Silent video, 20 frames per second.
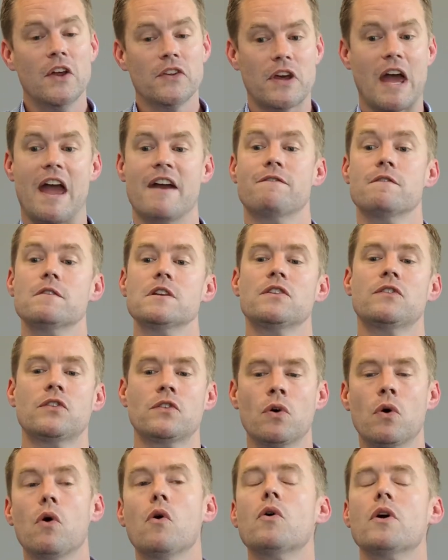So everyone's
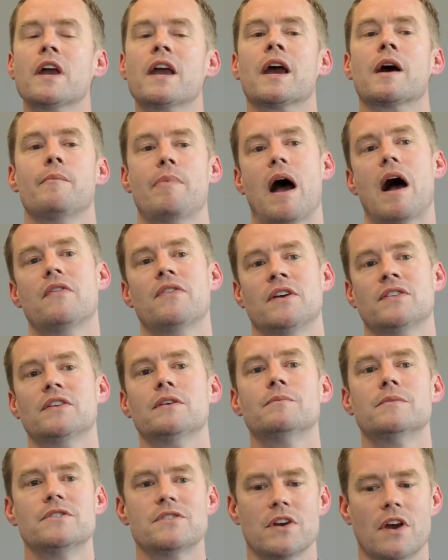talking about these
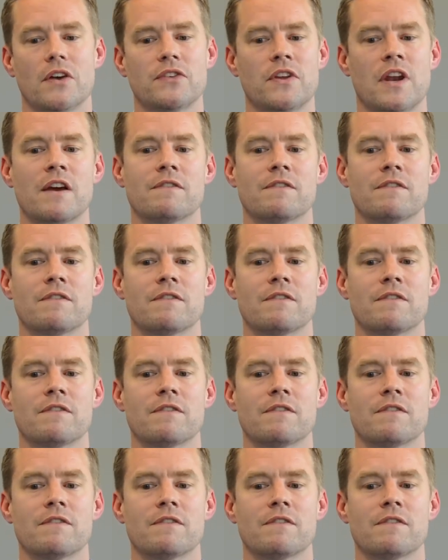images